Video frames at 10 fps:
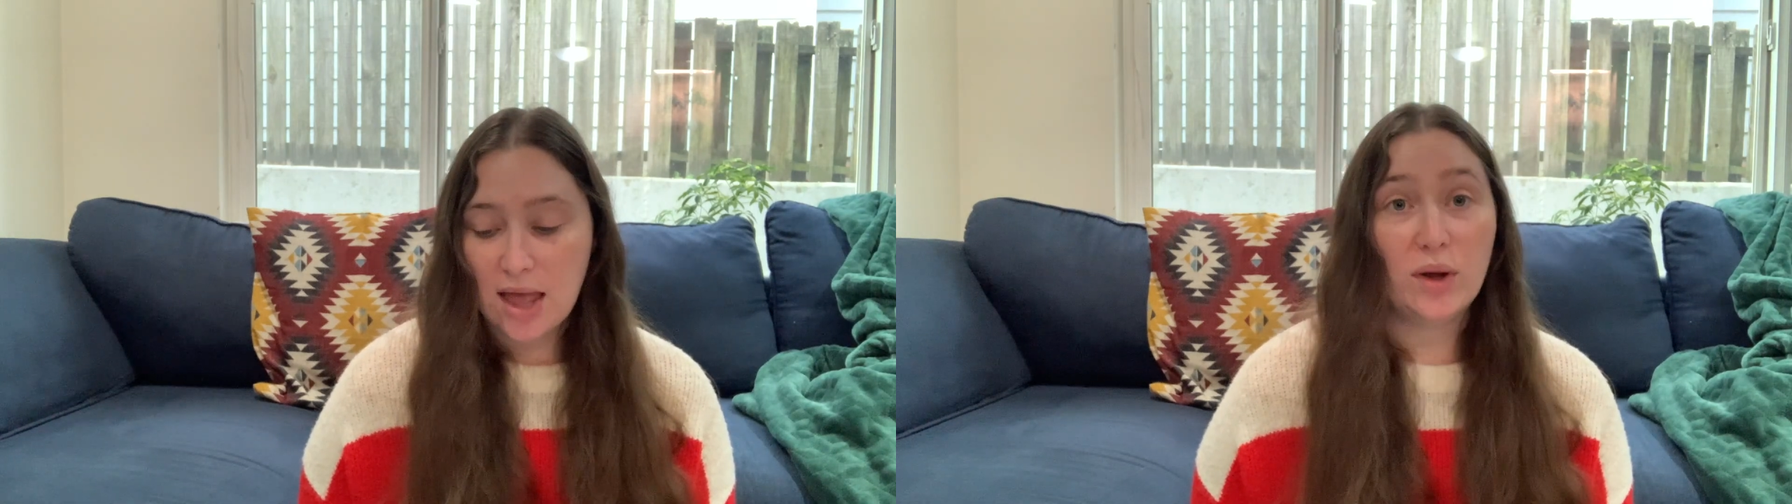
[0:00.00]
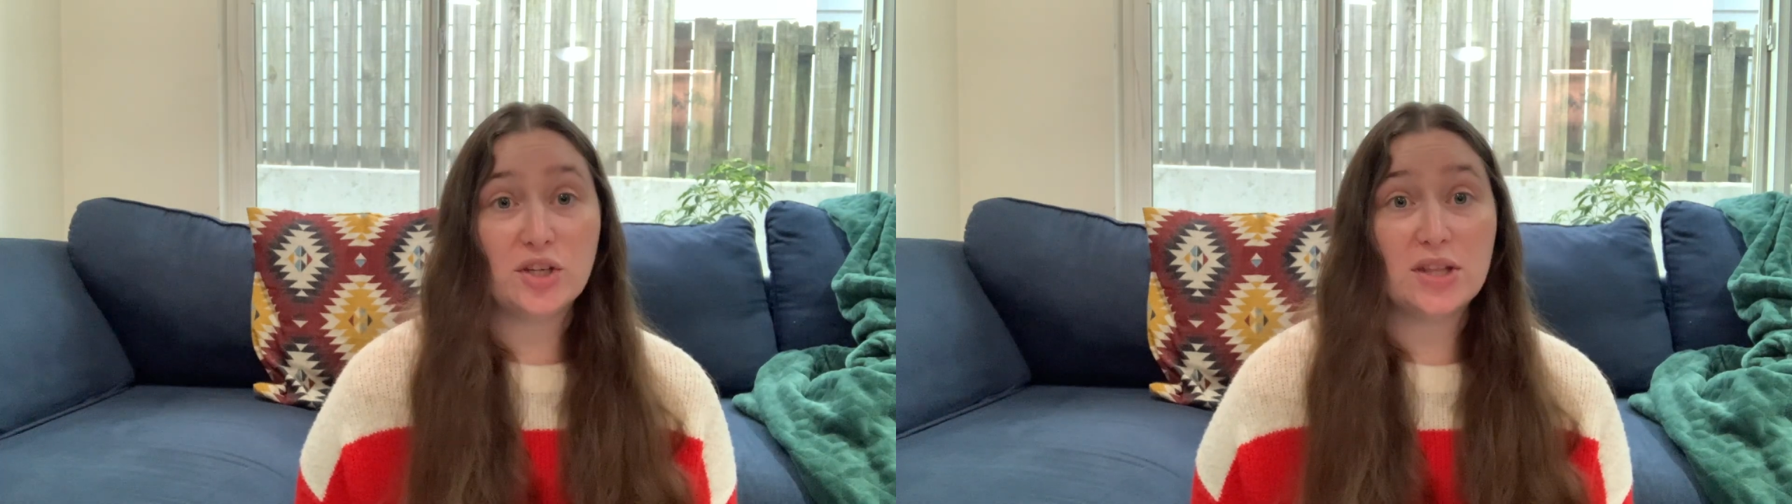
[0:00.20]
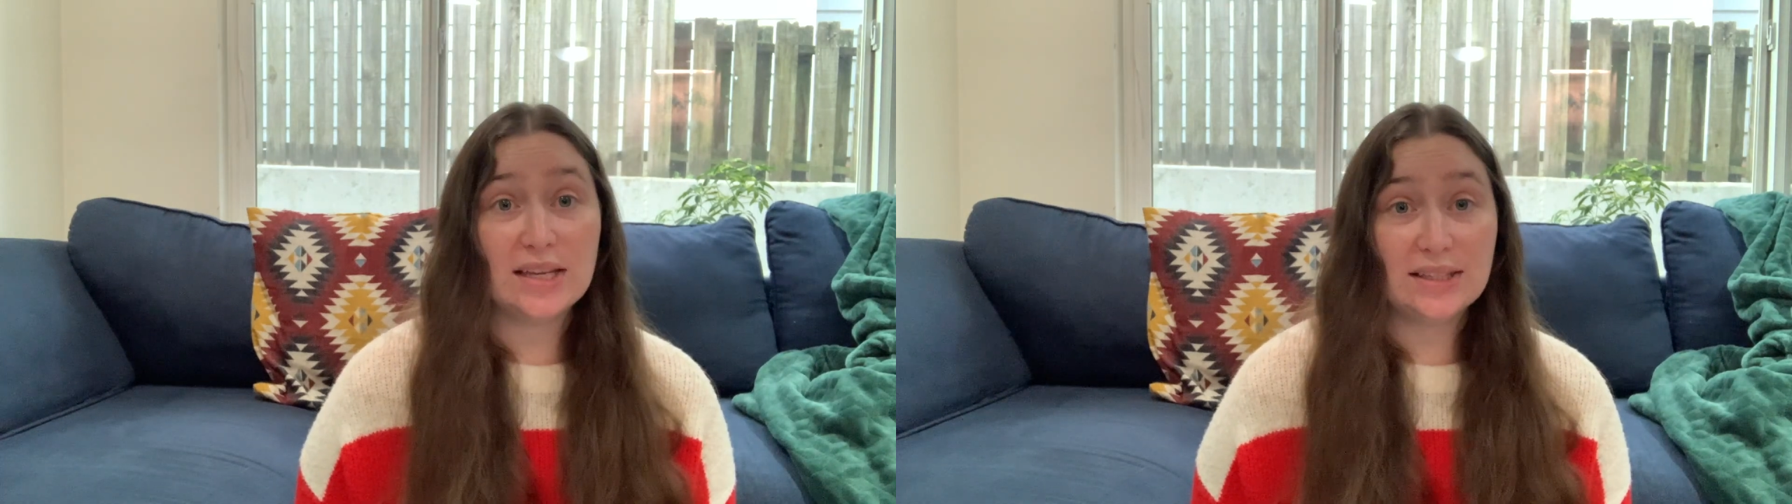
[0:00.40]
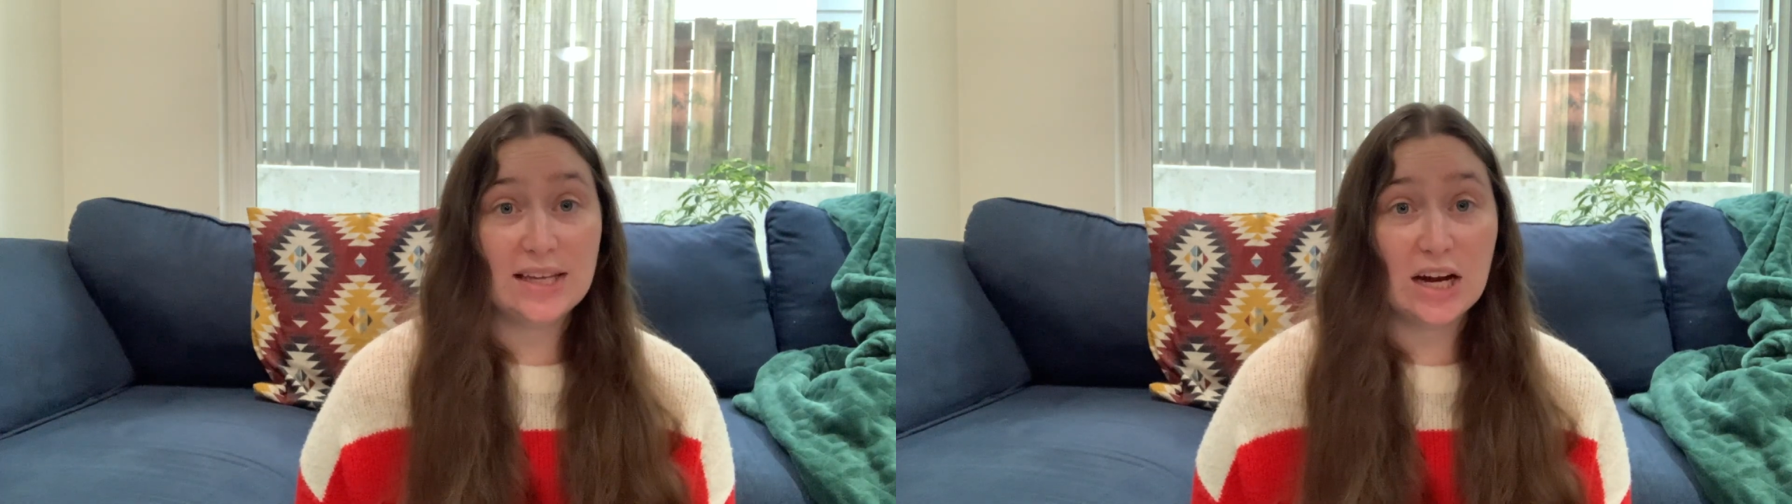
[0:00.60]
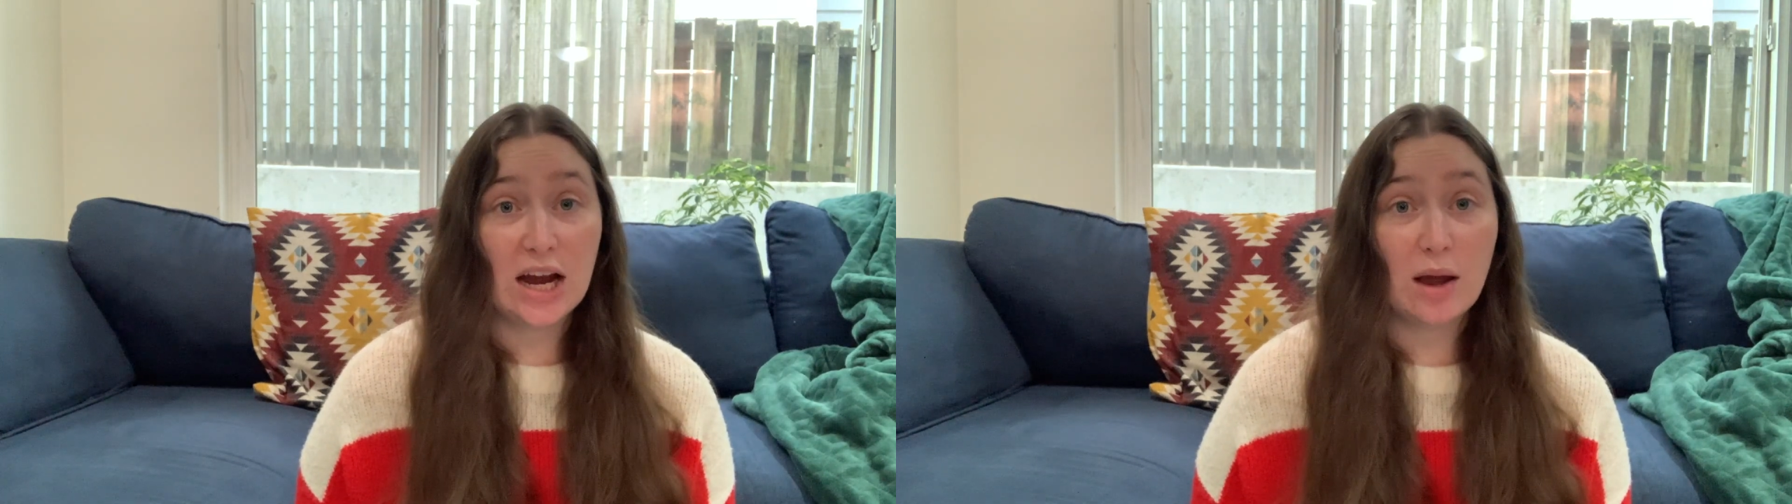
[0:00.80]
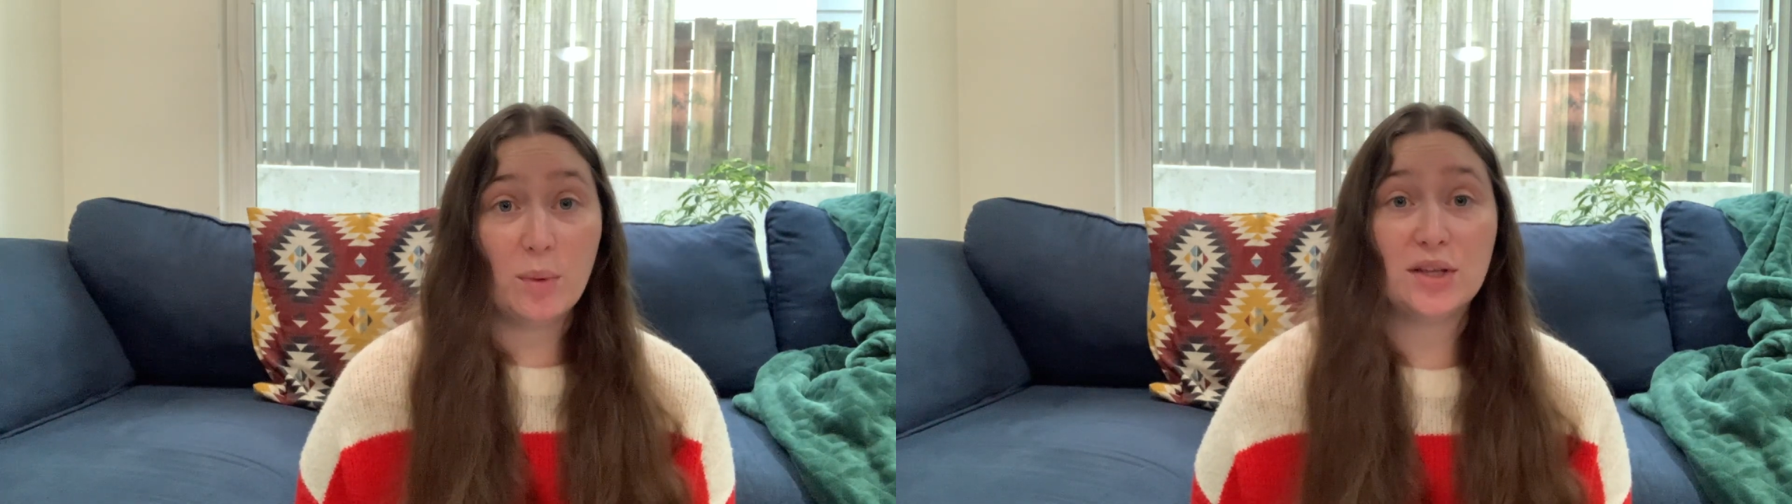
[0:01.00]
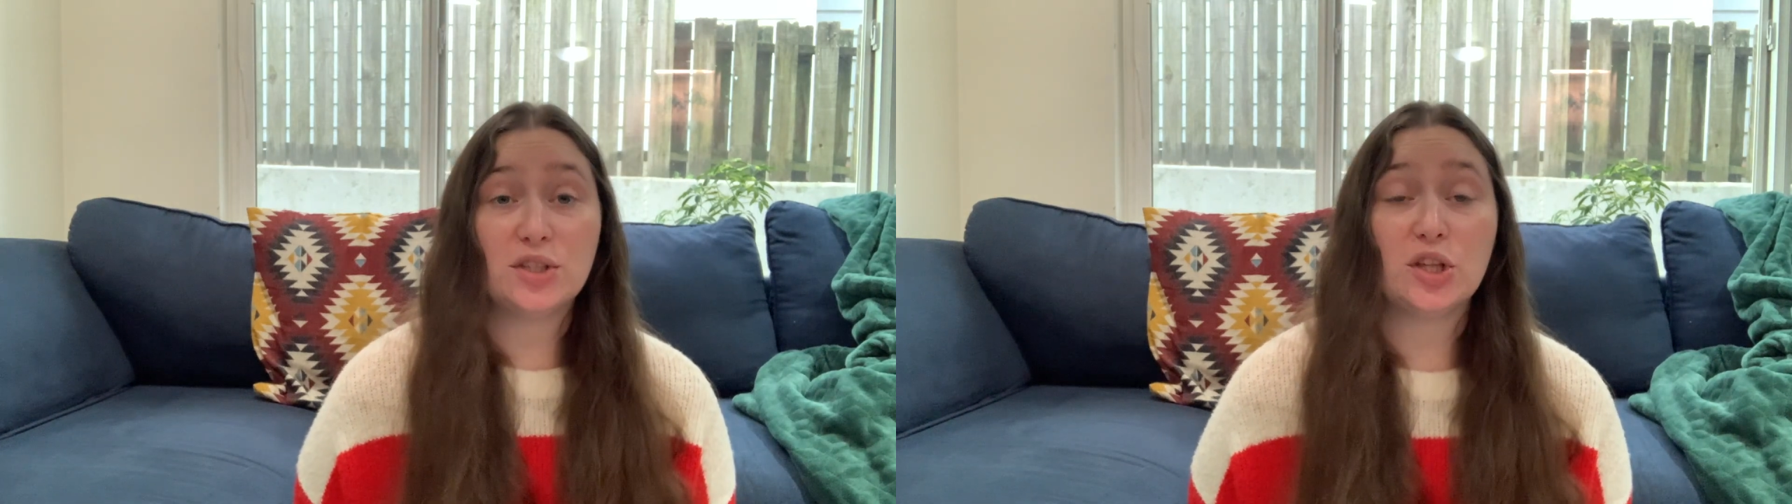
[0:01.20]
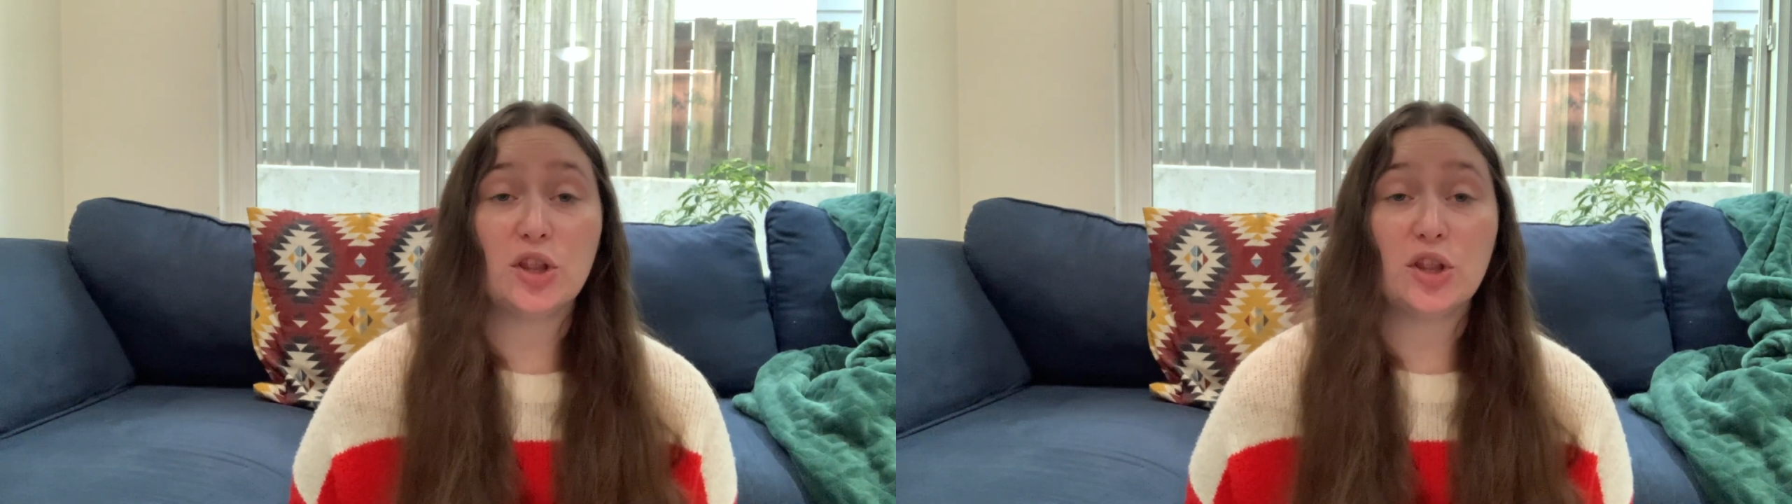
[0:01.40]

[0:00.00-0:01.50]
which this year it was